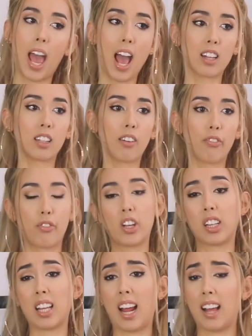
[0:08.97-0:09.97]
and the
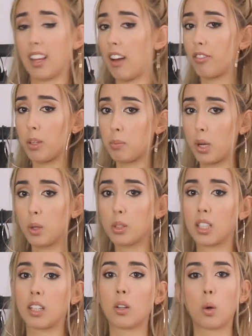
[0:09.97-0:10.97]
fit that I love the
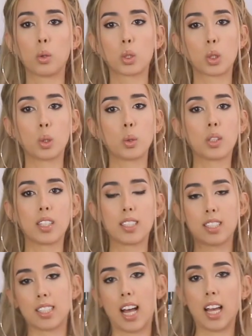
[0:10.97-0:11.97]
most, and also the
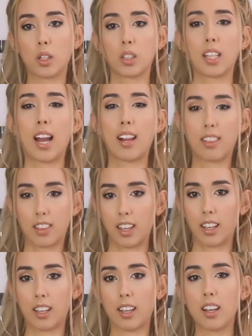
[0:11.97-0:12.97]
style that I
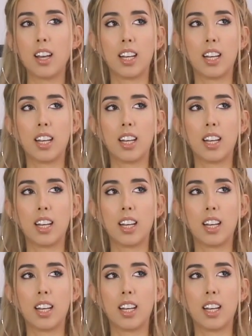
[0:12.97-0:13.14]
think